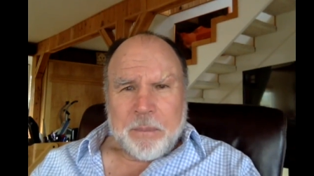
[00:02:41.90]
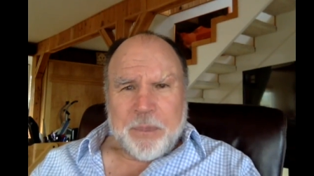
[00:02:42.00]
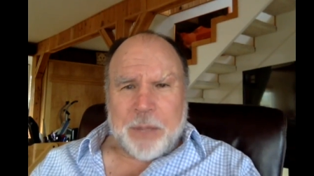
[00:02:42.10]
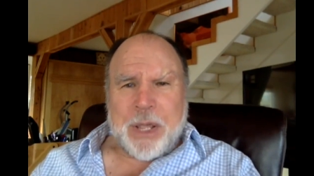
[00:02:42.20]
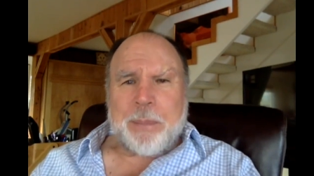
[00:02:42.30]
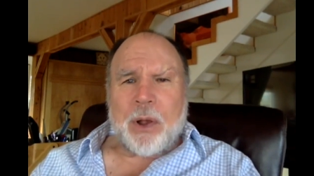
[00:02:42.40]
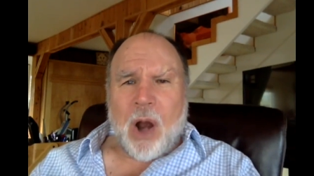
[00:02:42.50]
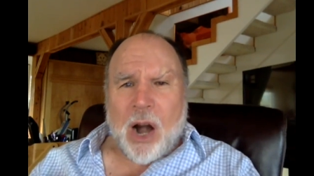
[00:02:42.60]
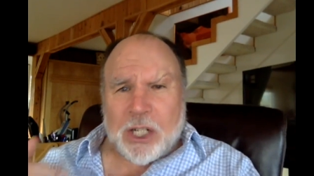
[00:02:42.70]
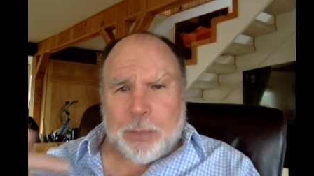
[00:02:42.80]
That people
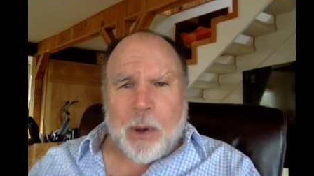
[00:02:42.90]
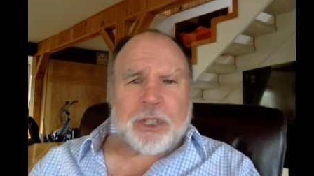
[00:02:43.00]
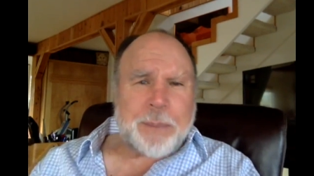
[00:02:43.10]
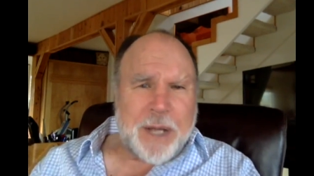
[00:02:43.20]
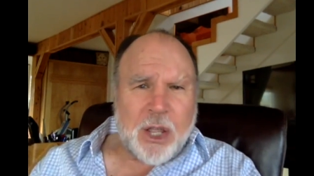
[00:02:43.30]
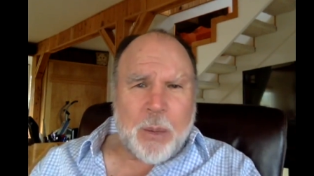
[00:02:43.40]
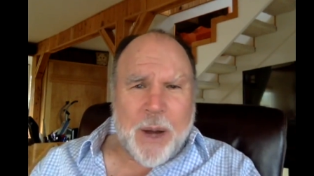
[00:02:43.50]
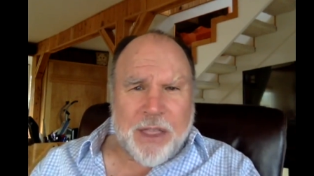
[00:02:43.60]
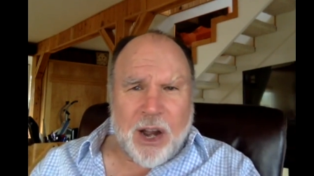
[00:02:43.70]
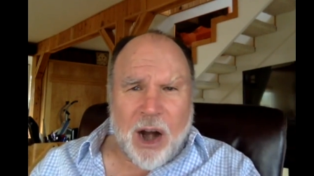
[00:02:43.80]
aren't supposed to be the
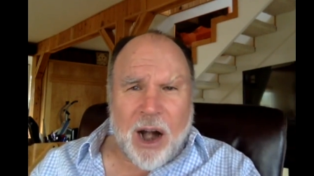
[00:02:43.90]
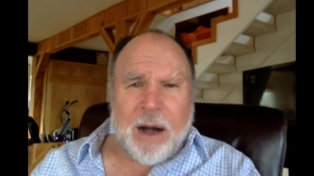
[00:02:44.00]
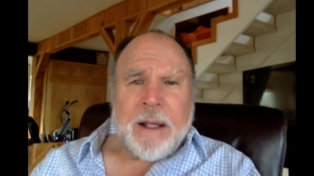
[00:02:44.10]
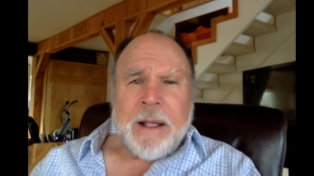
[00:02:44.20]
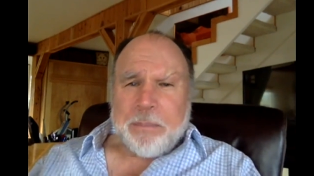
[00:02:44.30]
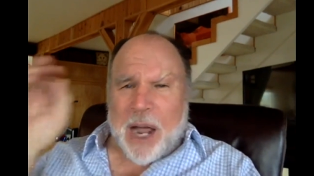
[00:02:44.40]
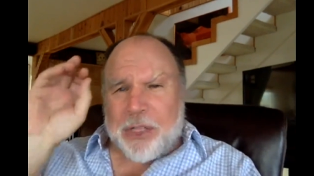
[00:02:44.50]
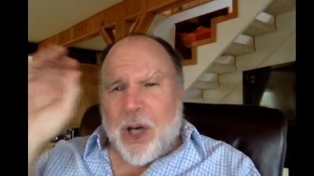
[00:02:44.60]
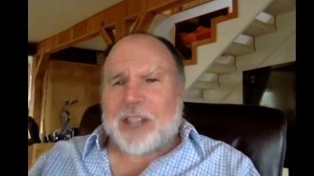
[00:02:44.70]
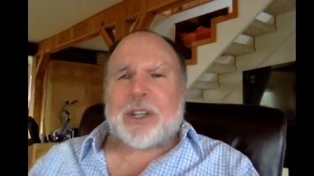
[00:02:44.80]
way they are. My
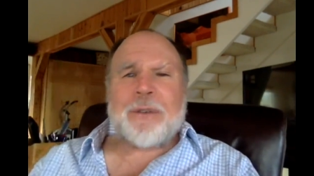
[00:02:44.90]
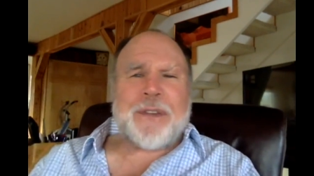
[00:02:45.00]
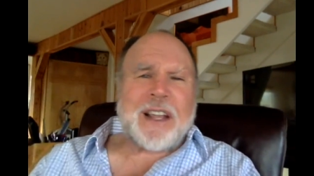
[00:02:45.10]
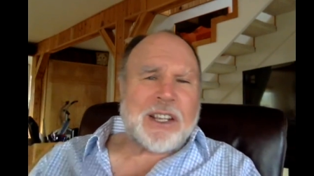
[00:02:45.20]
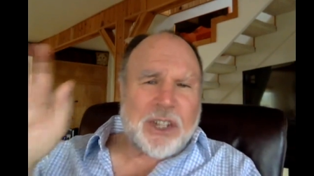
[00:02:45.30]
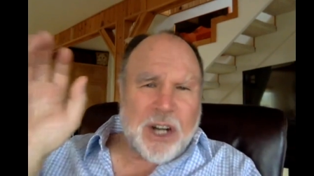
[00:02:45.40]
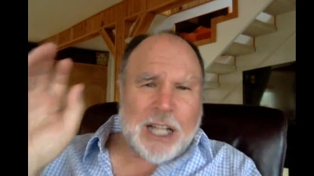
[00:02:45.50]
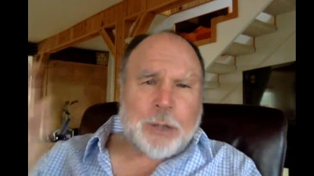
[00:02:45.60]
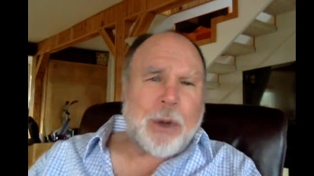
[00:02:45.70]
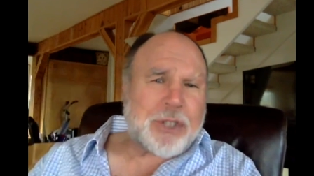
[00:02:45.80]
thoughts and feelings are
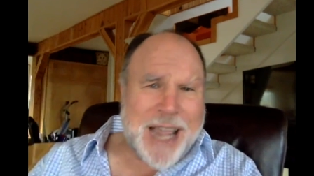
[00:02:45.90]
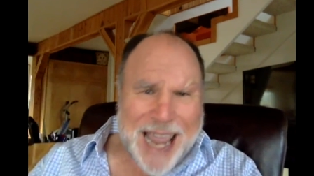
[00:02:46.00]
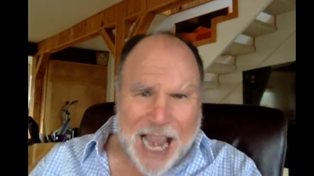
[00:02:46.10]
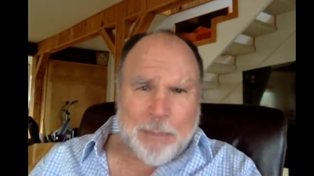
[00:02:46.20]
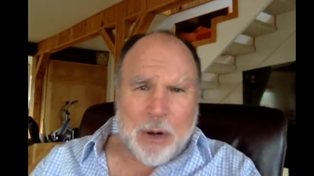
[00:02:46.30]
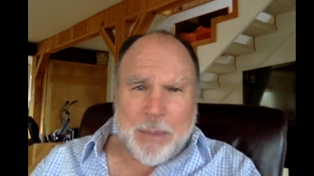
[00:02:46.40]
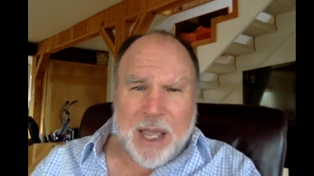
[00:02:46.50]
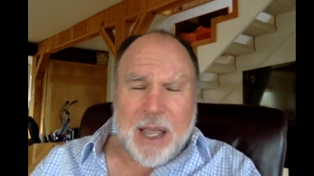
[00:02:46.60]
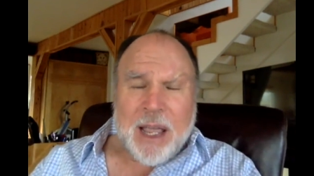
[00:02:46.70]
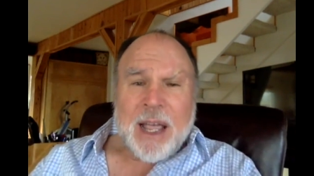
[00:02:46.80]
not supposed to hammer
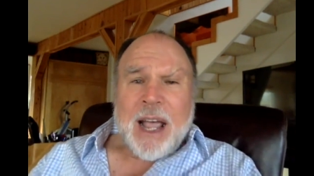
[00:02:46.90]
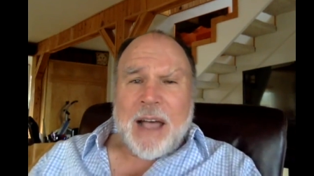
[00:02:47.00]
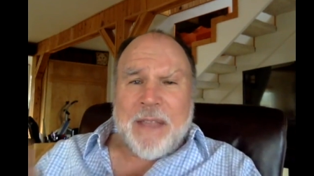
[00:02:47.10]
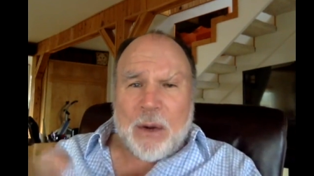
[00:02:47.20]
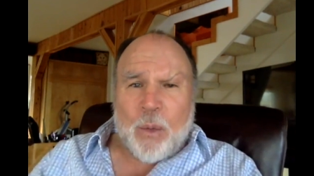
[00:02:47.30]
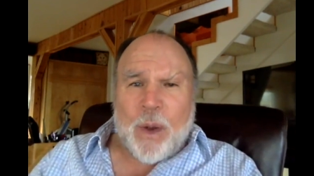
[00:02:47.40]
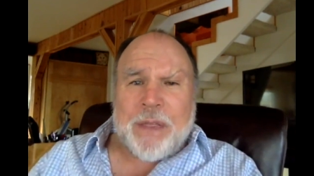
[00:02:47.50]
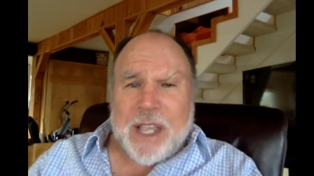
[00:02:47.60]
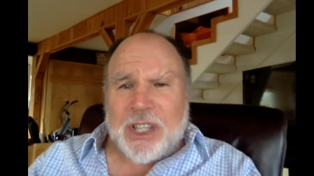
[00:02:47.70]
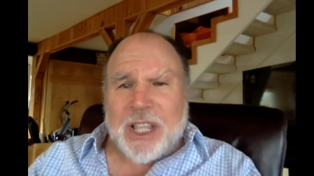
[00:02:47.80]
me. And that when
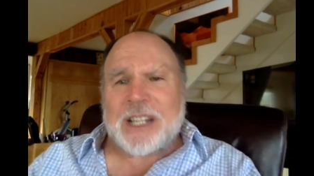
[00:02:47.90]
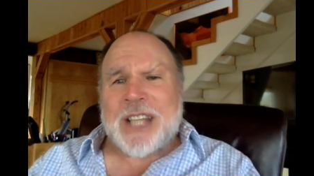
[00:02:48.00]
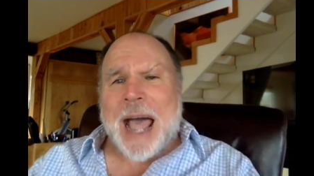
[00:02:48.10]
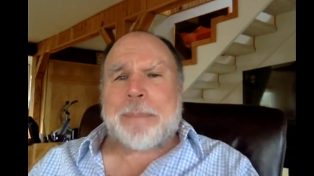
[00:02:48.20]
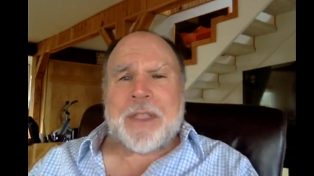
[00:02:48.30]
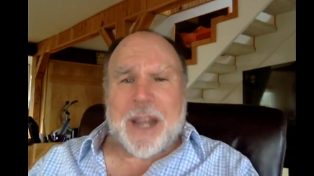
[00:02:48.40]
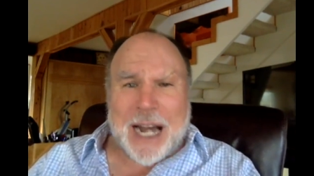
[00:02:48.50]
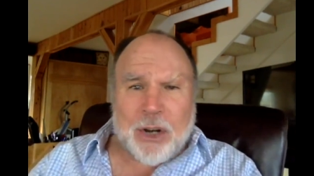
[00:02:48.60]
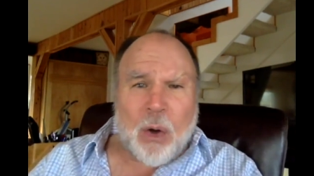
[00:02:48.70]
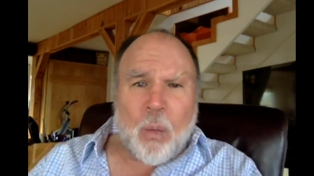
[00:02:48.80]
these things happen that
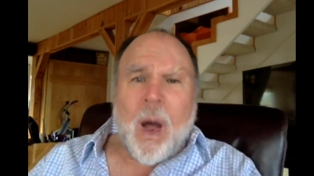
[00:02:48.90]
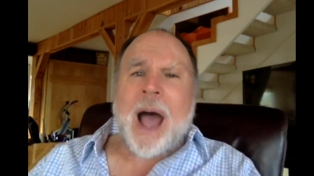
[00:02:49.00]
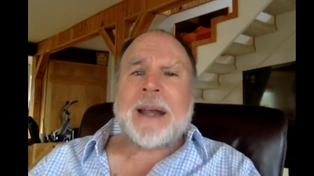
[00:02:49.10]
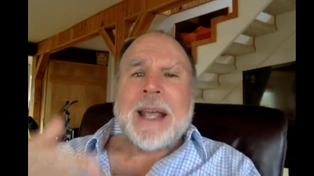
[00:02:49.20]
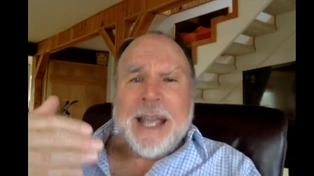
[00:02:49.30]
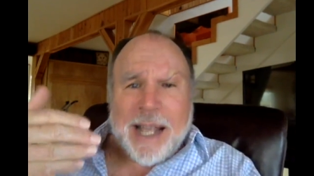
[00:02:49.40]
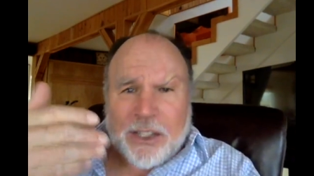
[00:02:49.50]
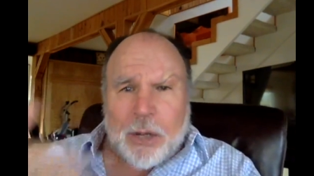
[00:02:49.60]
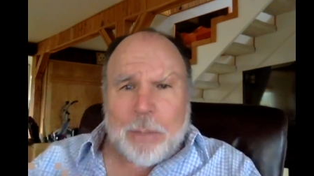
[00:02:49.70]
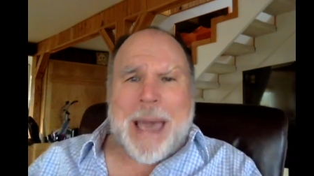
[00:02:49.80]
I don't want,
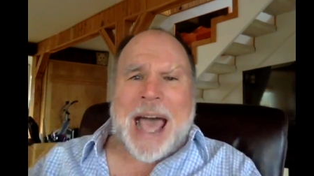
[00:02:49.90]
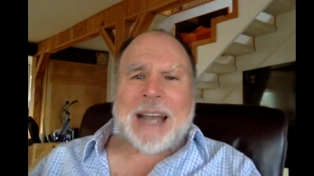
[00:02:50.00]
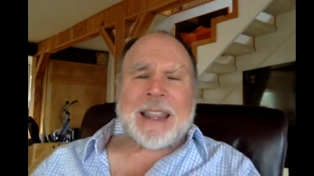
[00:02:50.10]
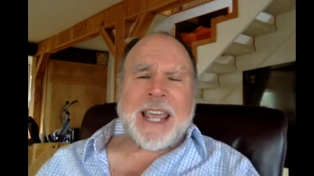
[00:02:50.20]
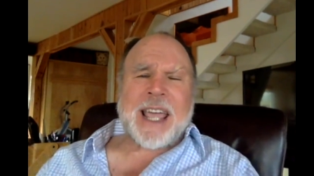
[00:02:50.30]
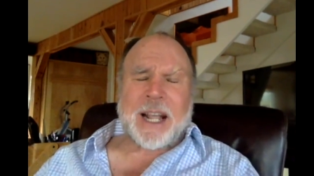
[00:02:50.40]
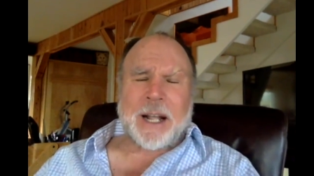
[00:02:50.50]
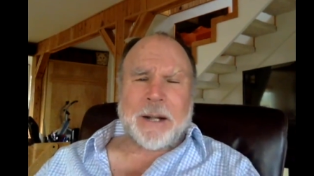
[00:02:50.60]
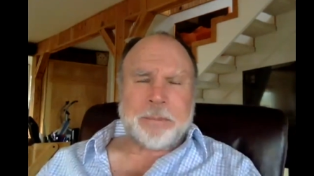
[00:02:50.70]
it's a bad thing.